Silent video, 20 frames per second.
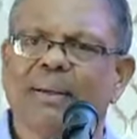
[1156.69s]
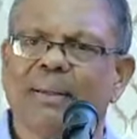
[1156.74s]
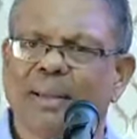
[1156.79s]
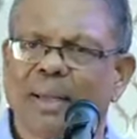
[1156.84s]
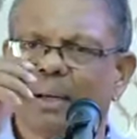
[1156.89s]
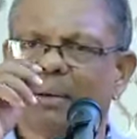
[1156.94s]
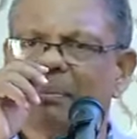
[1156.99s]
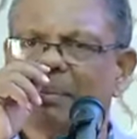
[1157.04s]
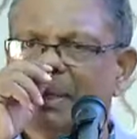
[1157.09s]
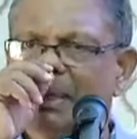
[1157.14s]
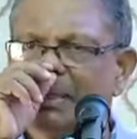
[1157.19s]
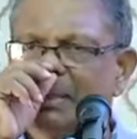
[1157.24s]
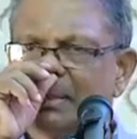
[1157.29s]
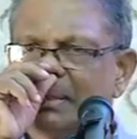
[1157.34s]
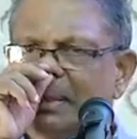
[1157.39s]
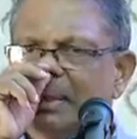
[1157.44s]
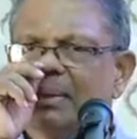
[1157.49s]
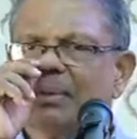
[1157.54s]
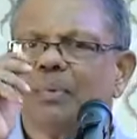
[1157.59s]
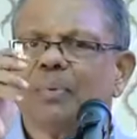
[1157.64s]
That
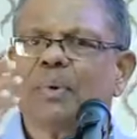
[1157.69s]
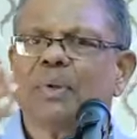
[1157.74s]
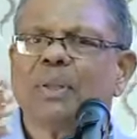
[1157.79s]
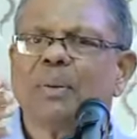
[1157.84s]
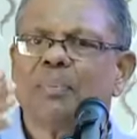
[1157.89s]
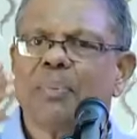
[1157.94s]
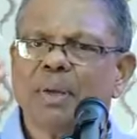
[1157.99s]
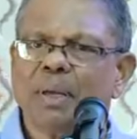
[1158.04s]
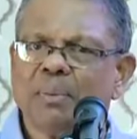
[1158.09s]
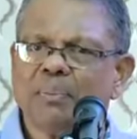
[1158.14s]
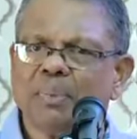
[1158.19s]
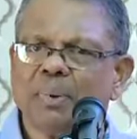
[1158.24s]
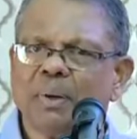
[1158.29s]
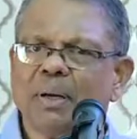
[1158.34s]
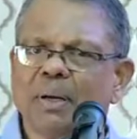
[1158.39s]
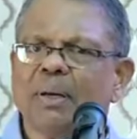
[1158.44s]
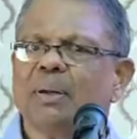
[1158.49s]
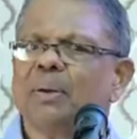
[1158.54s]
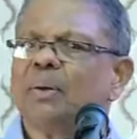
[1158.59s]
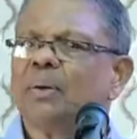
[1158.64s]
means for the
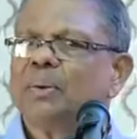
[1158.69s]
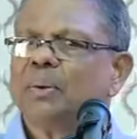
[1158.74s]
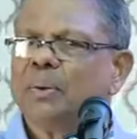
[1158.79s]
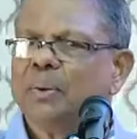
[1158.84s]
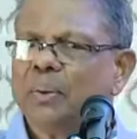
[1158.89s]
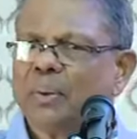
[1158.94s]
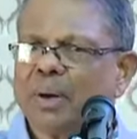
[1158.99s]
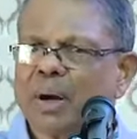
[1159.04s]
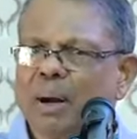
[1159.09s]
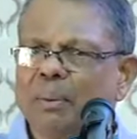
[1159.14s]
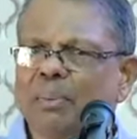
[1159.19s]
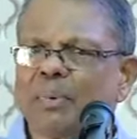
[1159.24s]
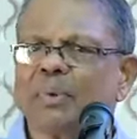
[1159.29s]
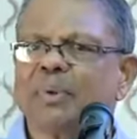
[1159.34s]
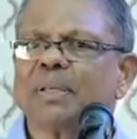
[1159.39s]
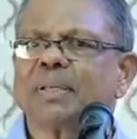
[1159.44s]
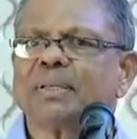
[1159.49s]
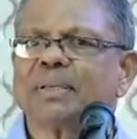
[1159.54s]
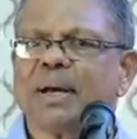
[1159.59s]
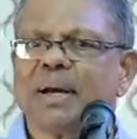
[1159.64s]
people who come to
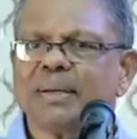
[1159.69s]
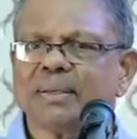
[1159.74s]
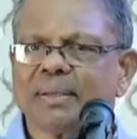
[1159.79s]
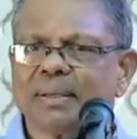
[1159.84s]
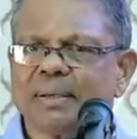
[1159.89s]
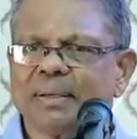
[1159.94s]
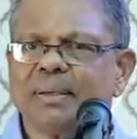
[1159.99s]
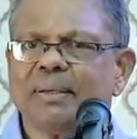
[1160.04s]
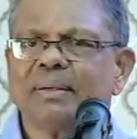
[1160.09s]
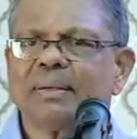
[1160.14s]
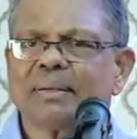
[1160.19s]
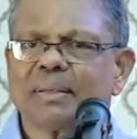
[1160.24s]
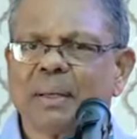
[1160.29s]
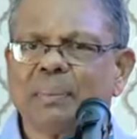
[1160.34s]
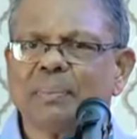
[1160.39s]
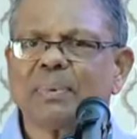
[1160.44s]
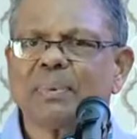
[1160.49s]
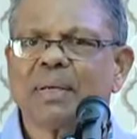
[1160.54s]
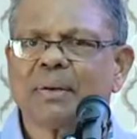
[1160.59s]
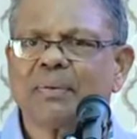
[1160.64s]
the sasana
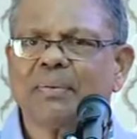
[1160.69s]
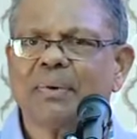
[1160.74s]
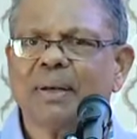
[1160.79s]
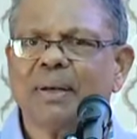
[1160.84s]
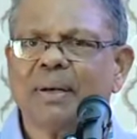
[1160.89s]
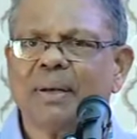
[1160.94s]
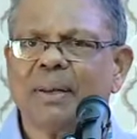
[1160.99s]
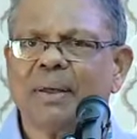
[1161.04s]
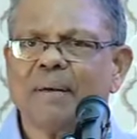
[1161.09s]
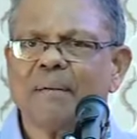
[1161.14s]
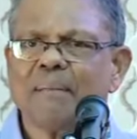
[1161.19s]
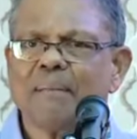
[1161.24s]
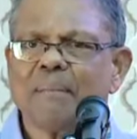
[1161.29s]
subsequently.